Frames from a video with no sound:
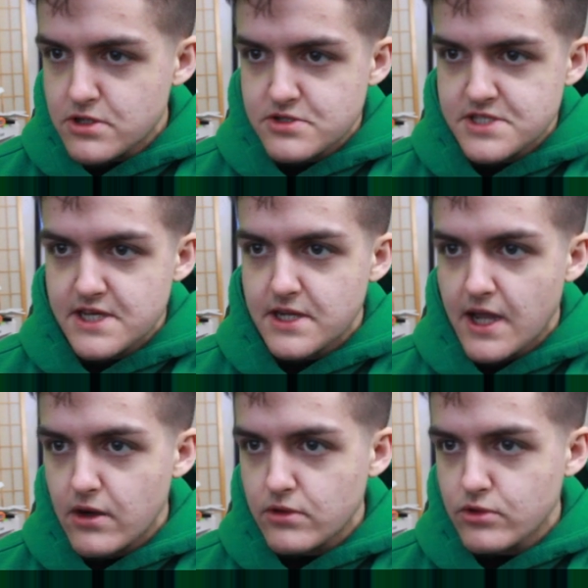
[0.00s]
understanding
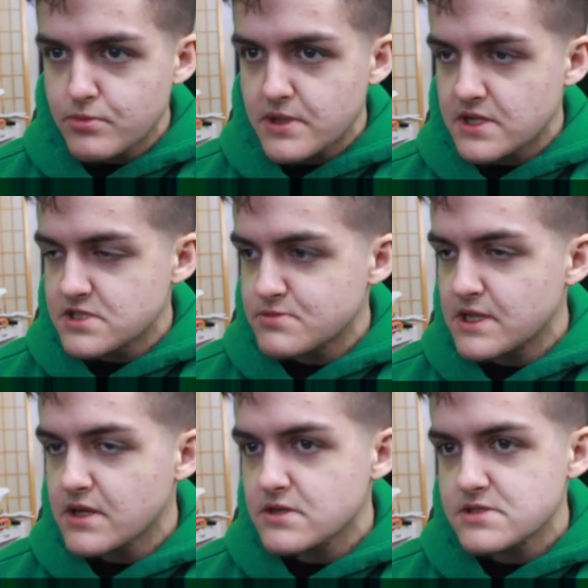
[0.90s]
how to loop it is
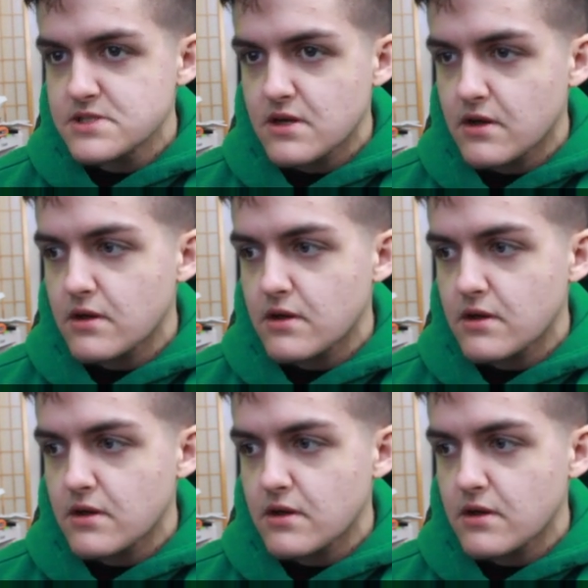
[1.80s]
because